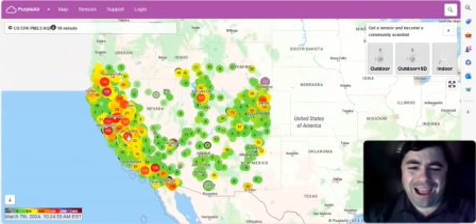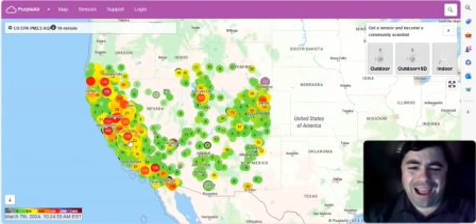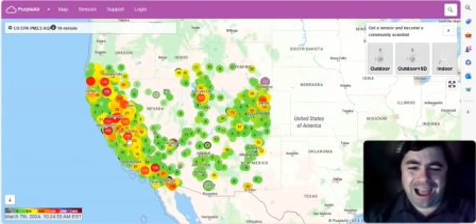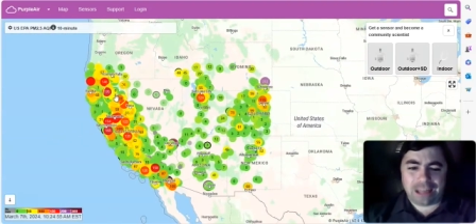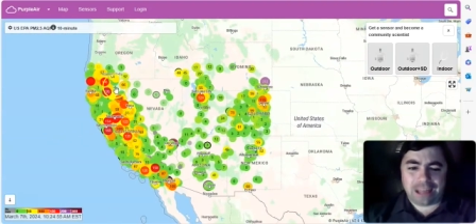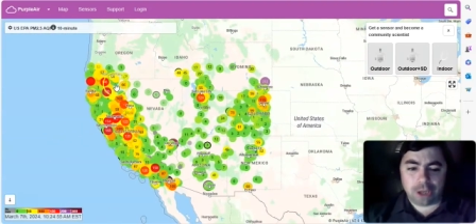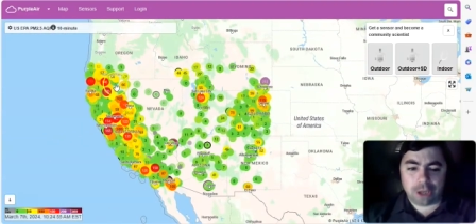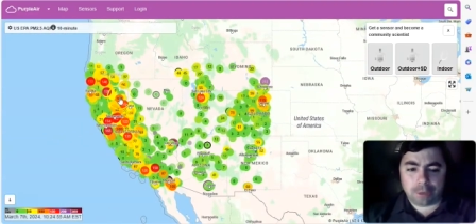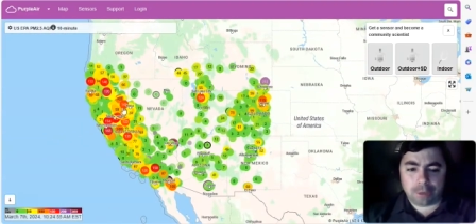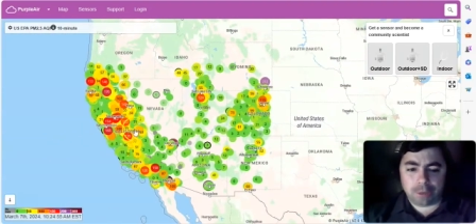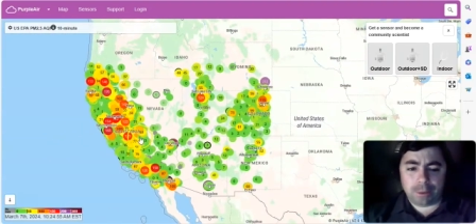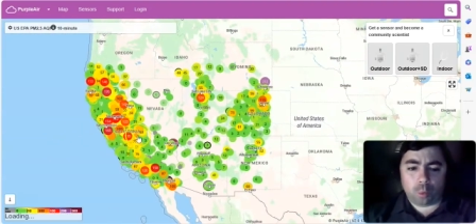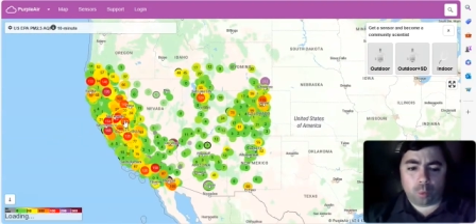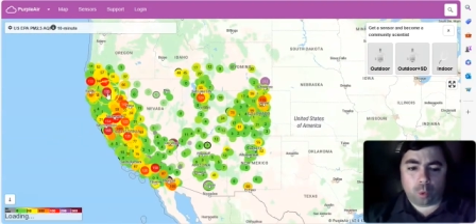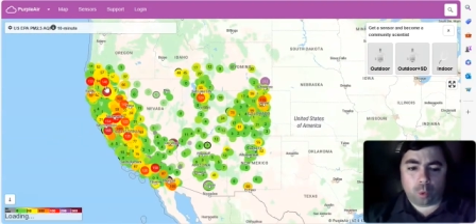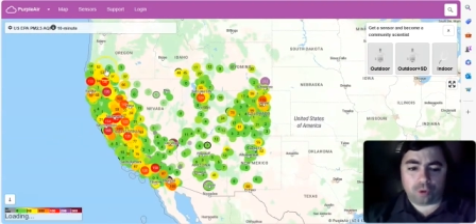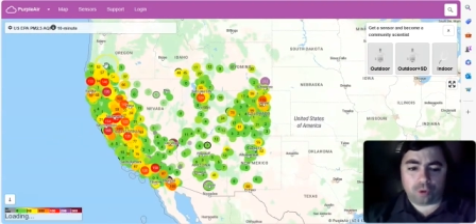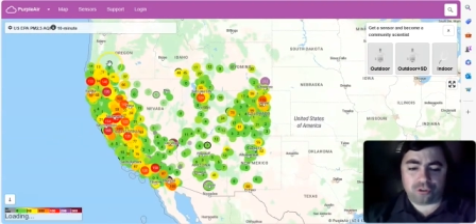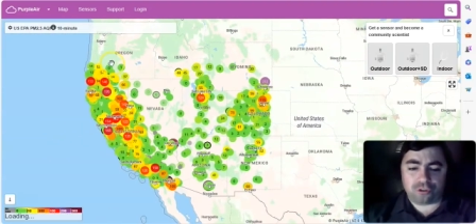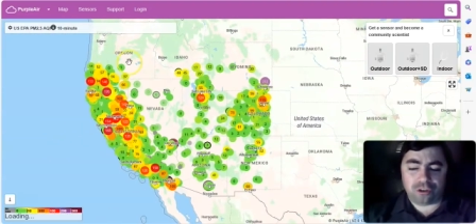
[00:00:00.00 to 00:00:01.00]
A little bit
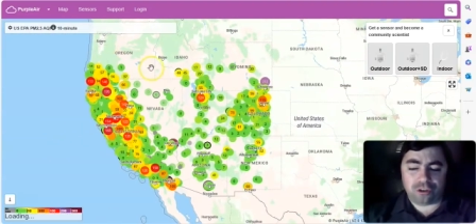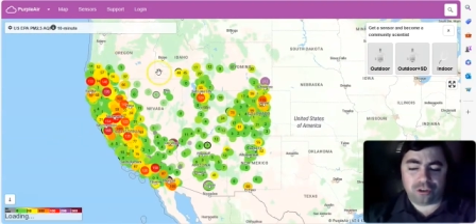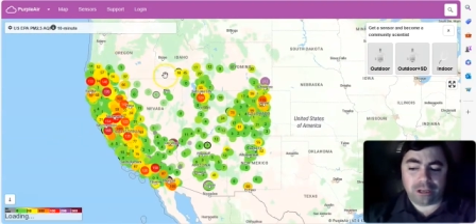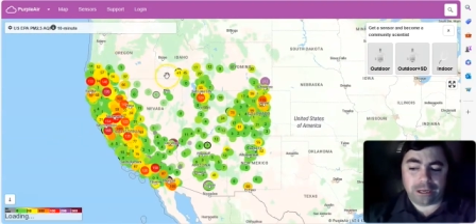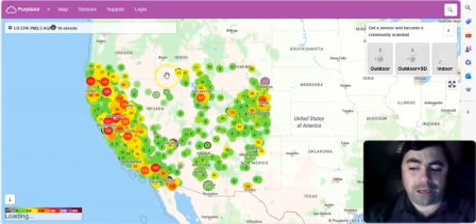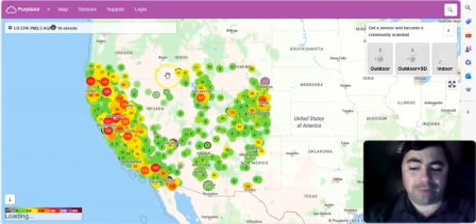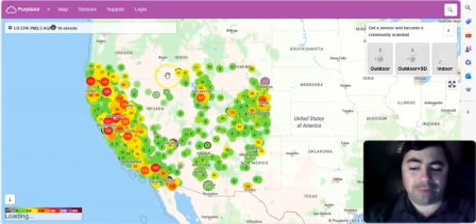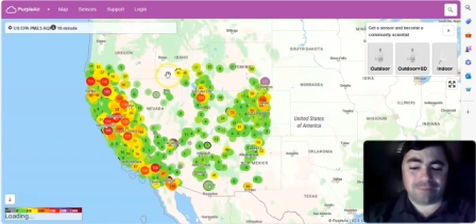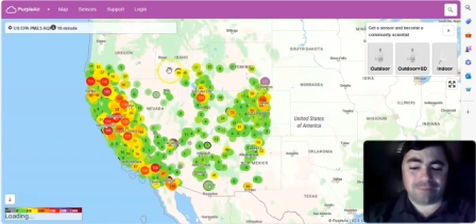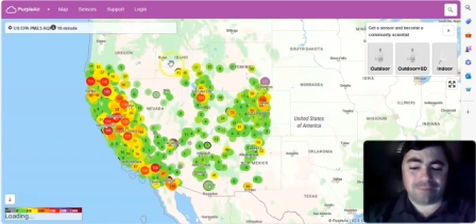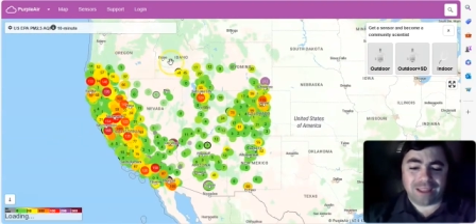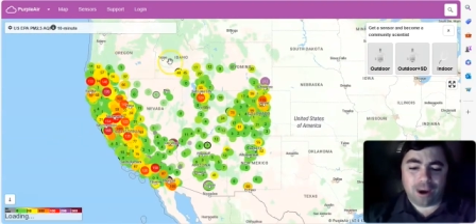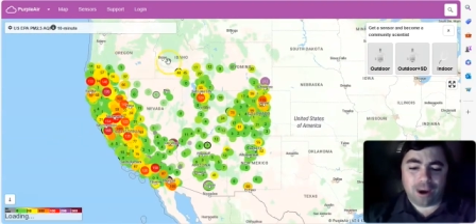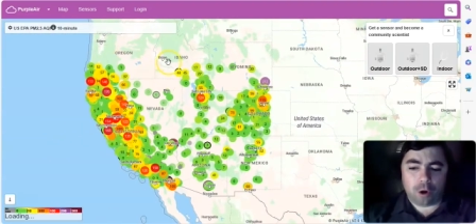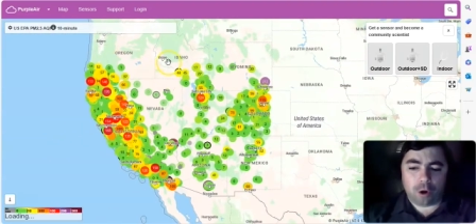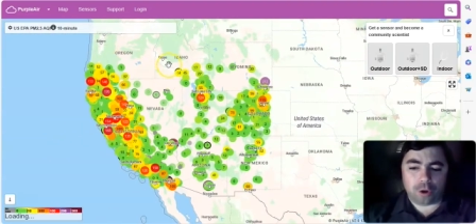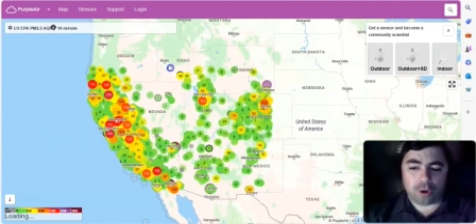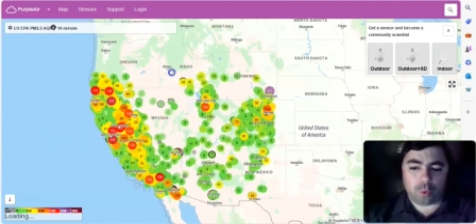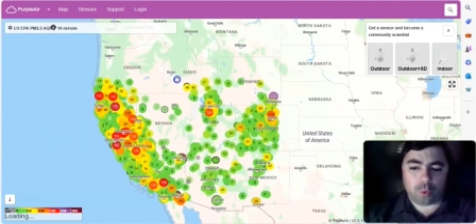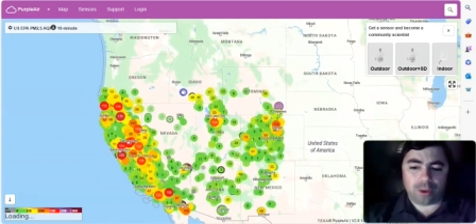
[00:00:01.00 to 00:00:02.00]
worse today
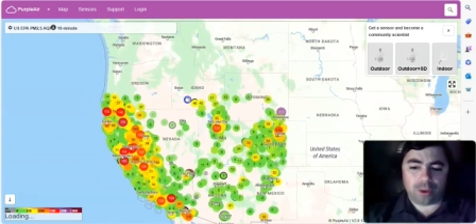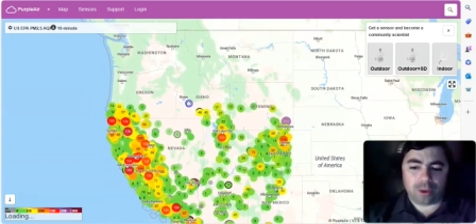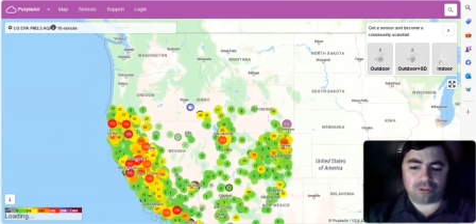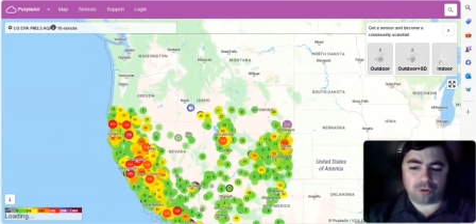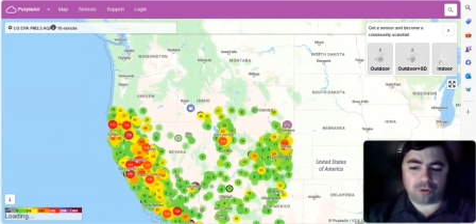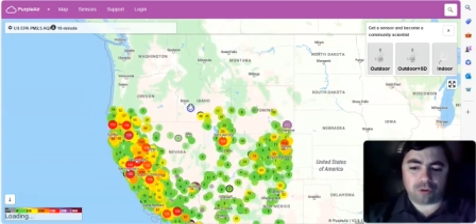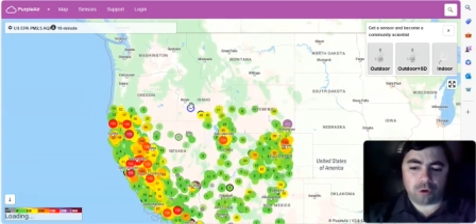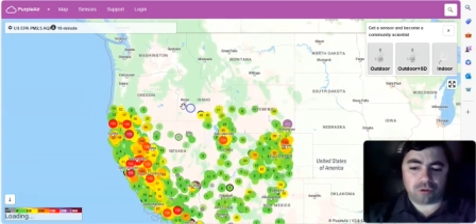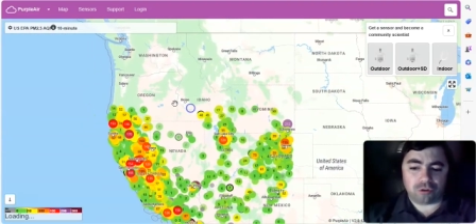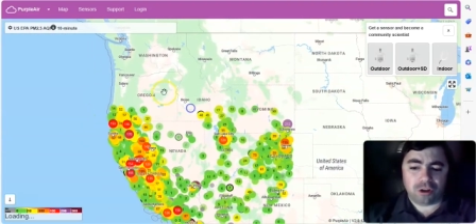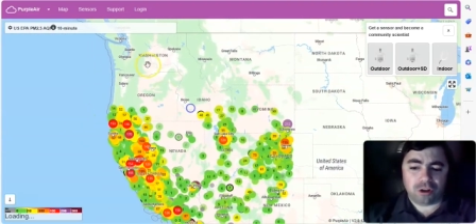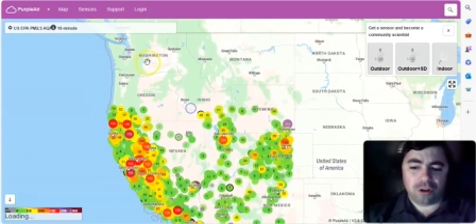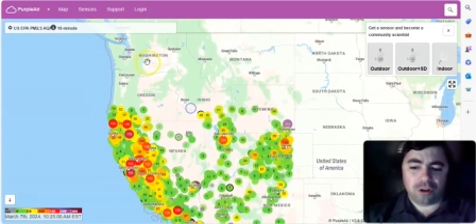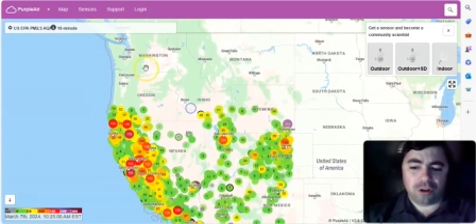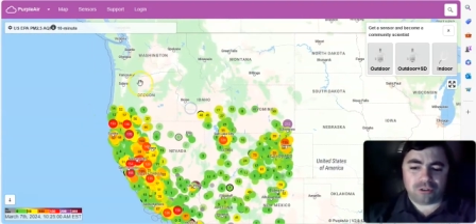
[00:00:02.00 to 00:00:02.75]
on the west coast.